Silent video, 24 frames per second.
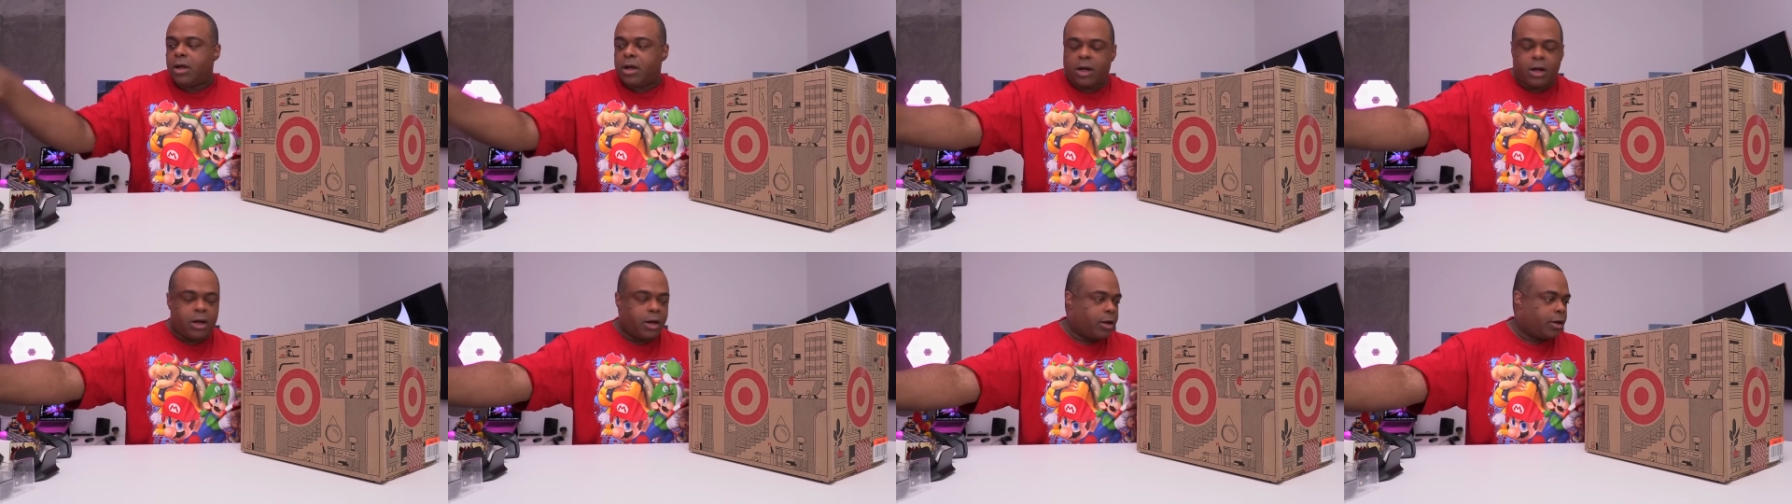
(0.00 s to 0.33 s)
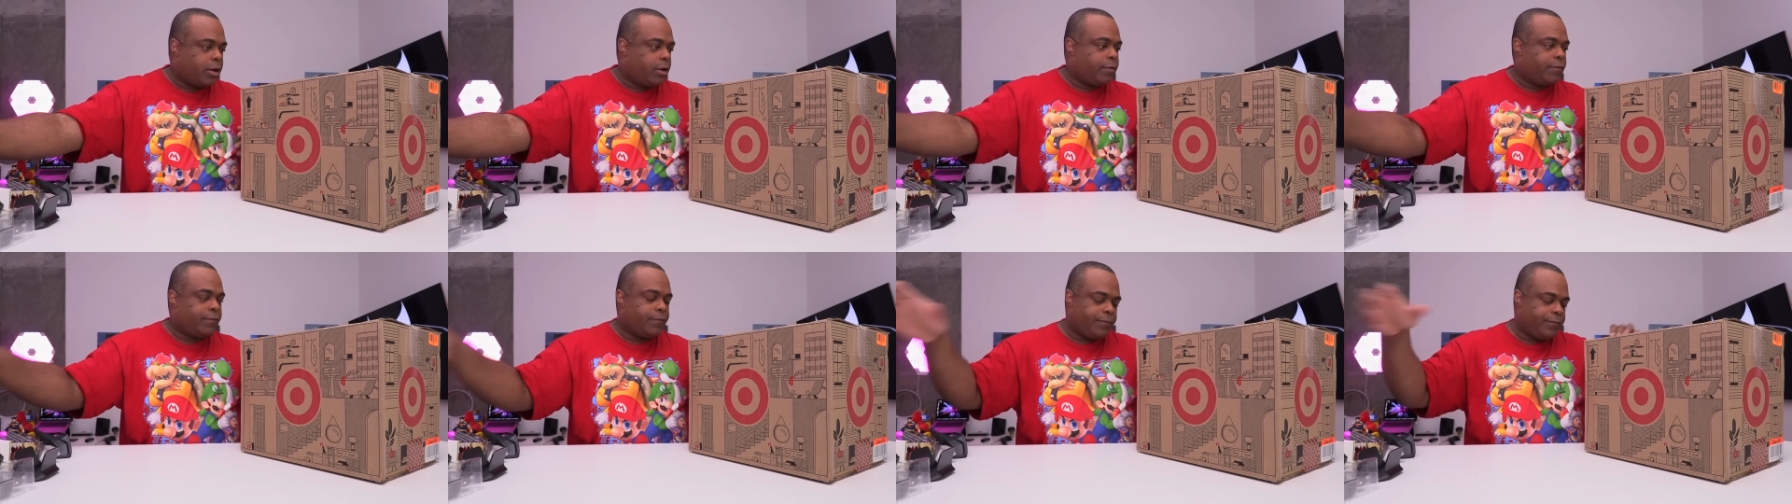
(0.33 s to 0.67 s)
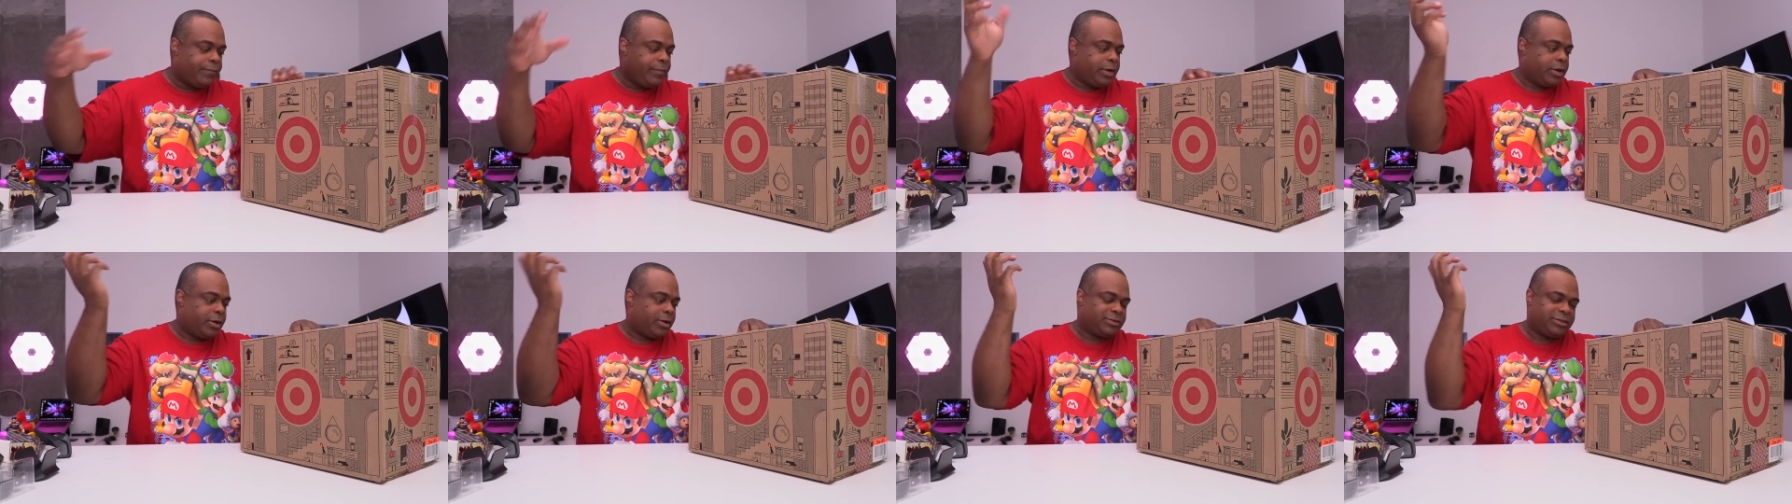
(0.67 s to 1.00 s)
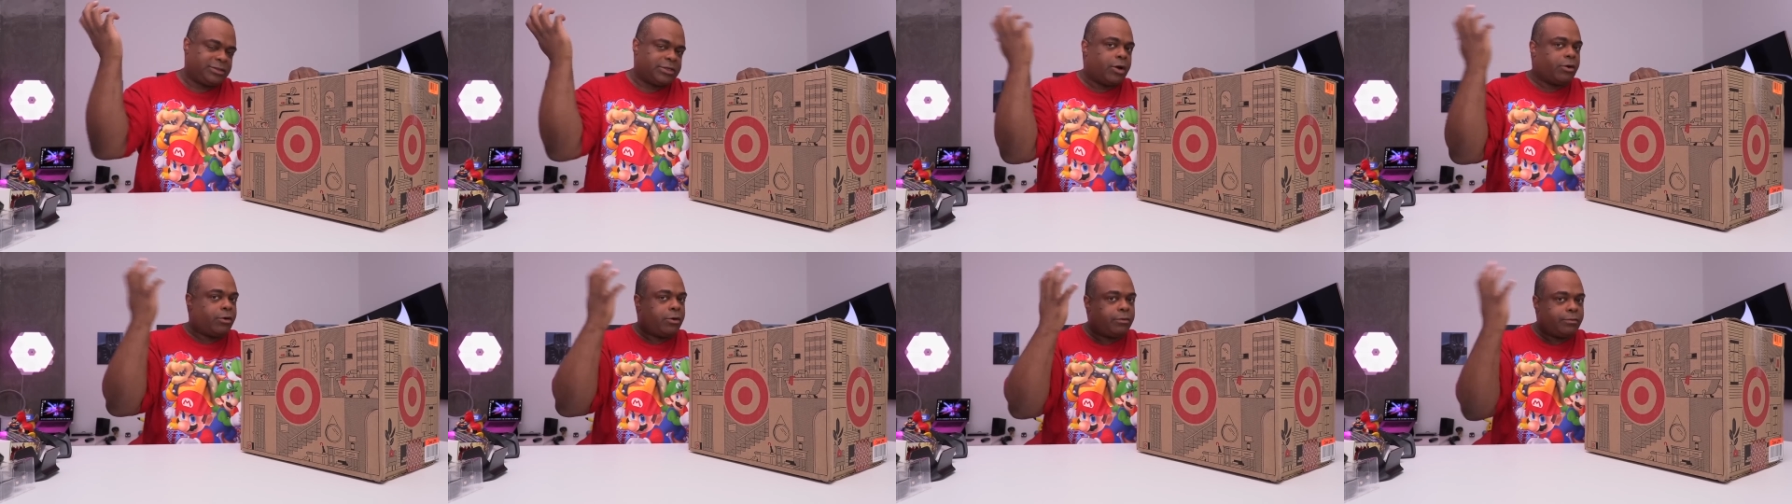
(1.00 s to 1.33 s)
Um, you know,
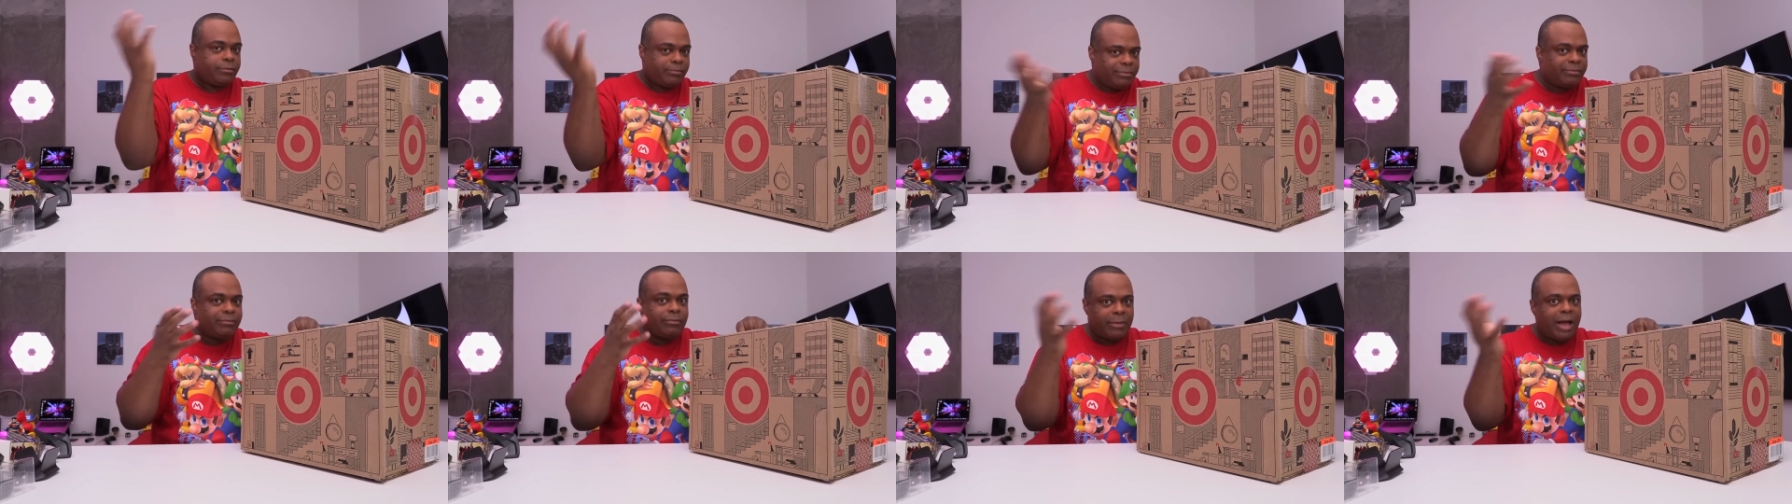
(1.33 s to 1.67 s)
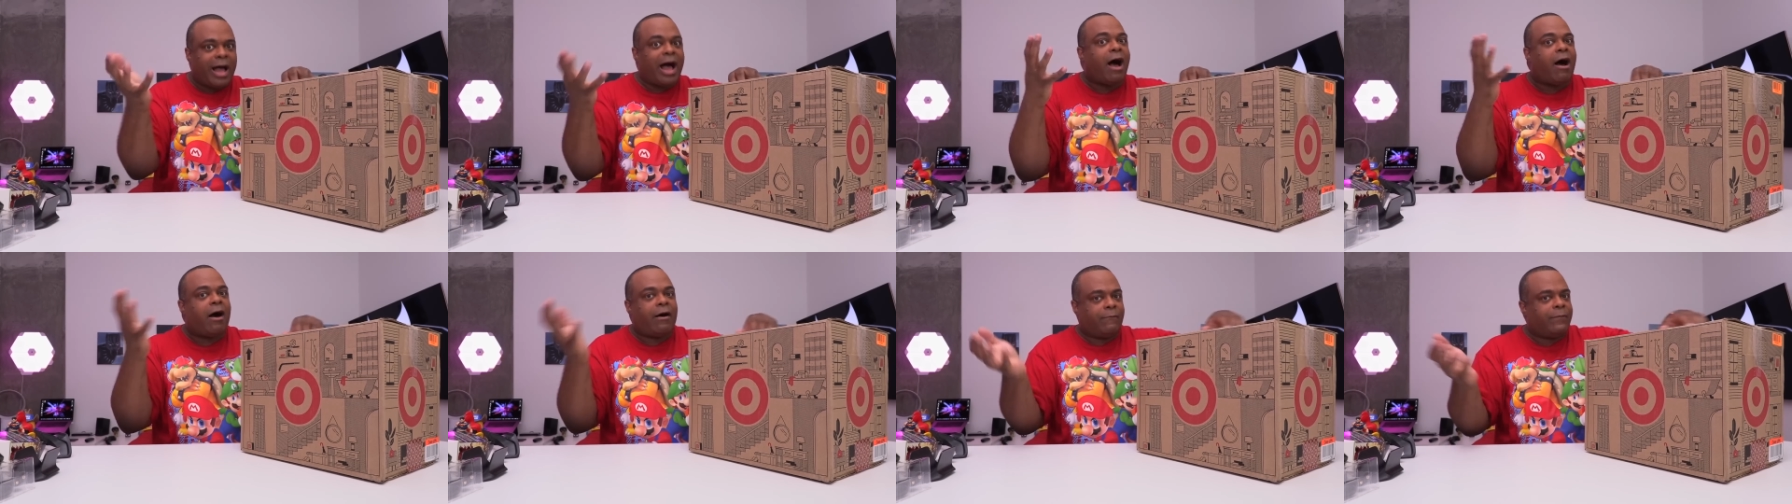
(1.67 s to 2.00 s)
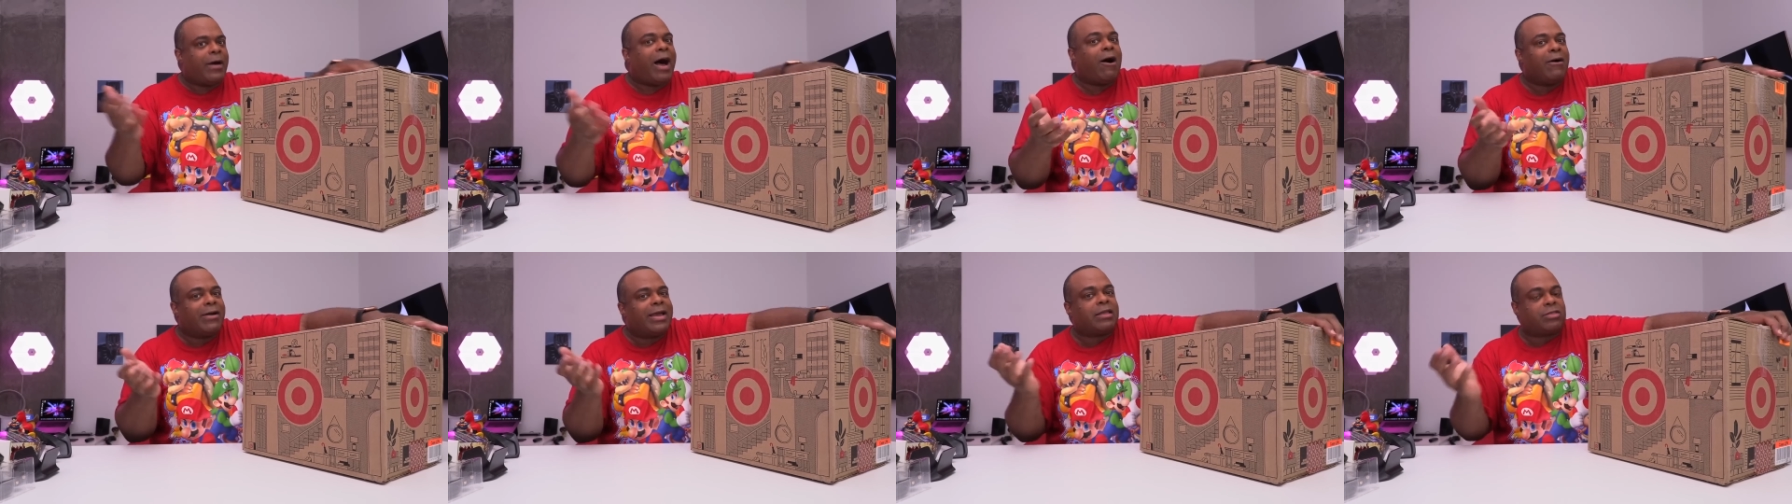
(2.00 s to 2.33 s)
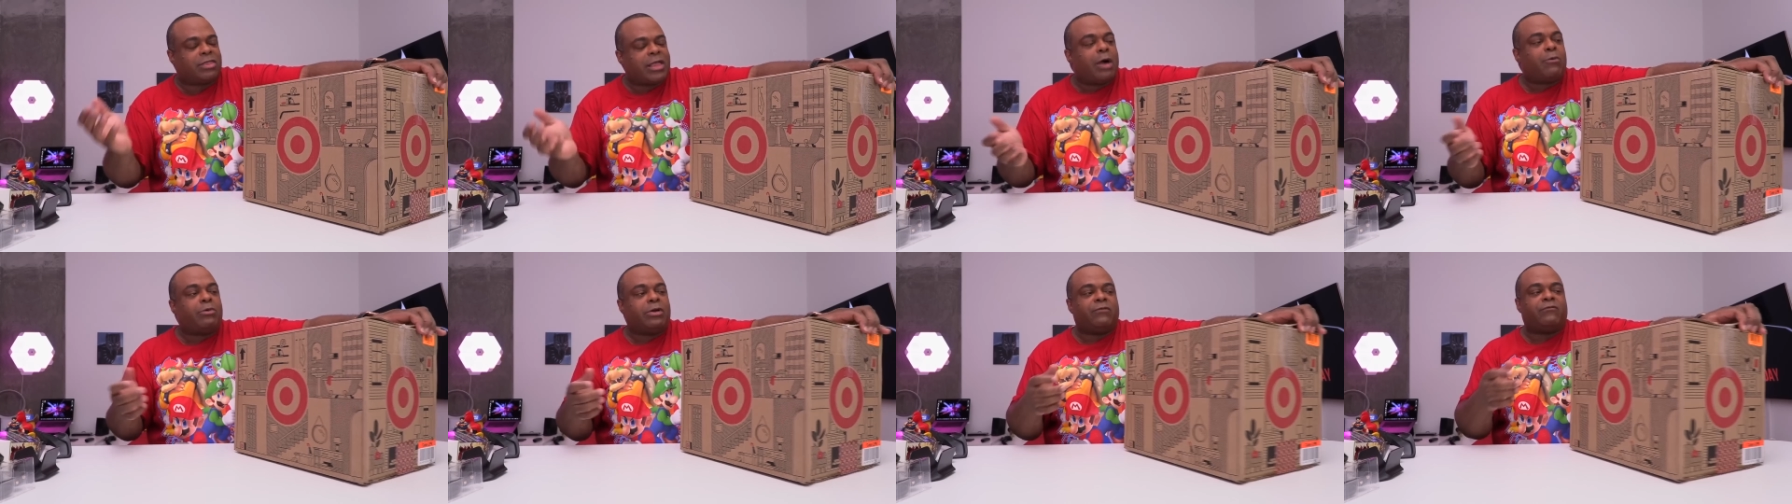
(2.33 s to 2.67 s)
so I'll, I'll, get
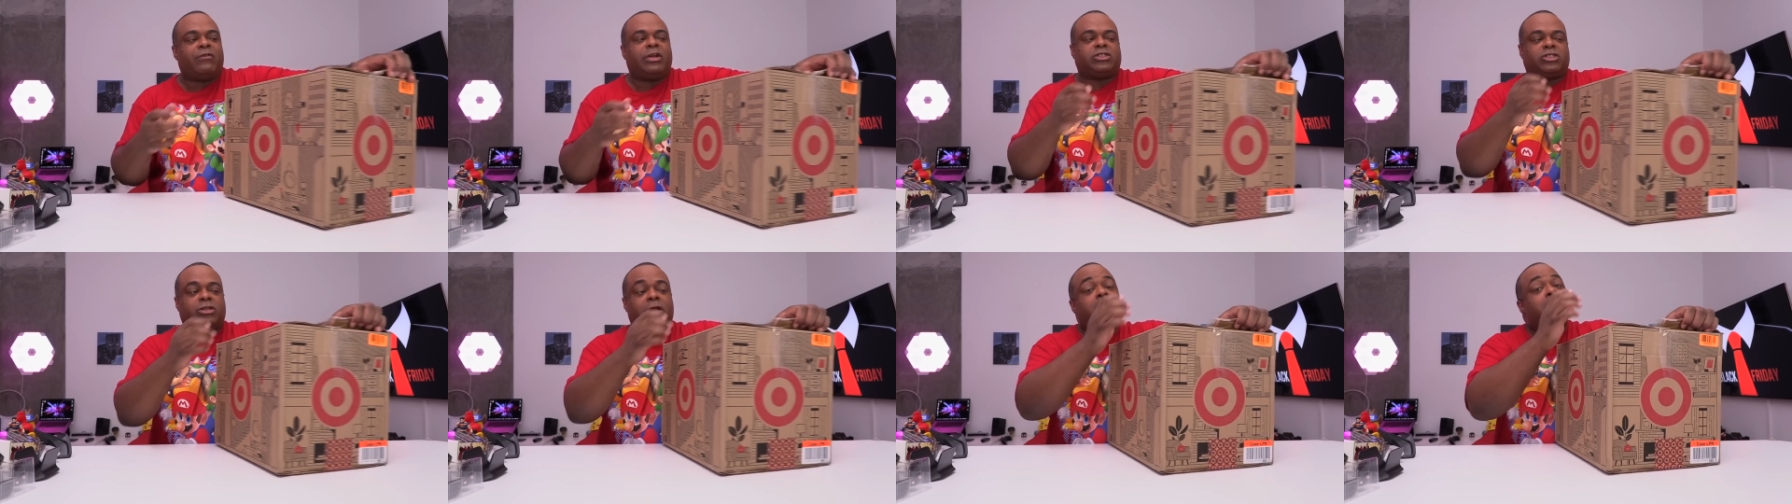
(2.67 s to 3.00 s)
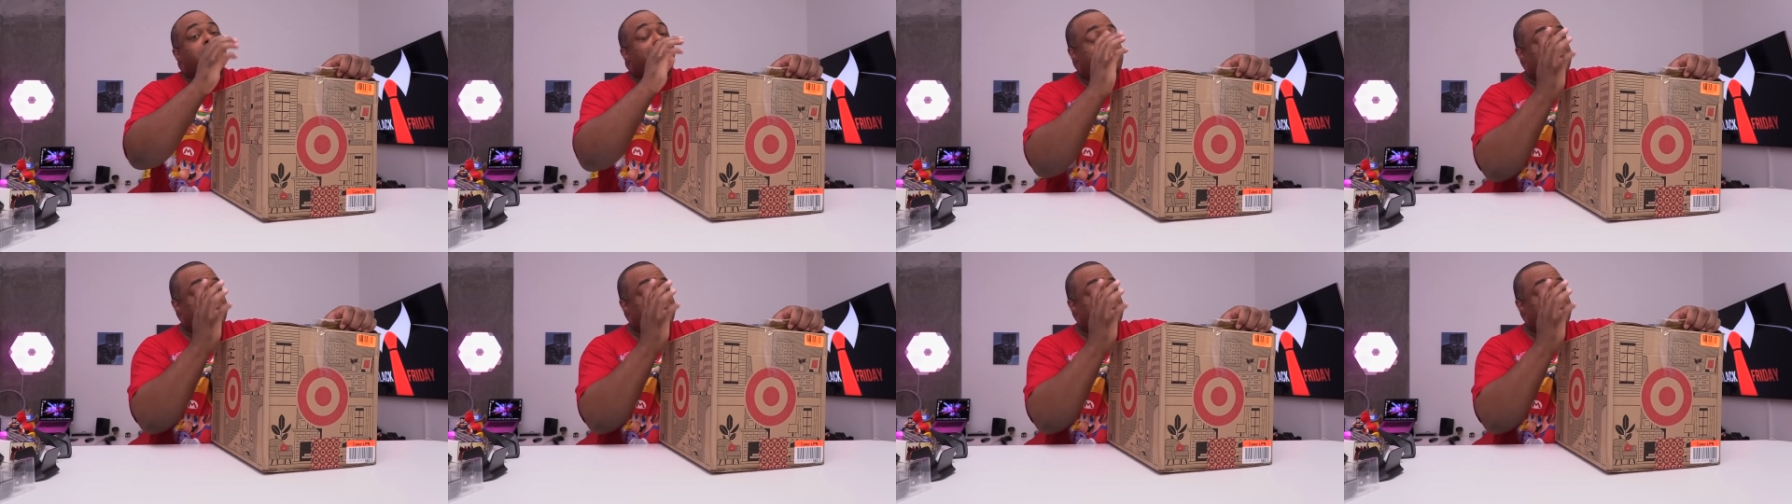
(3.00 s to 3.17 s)
that one eventually.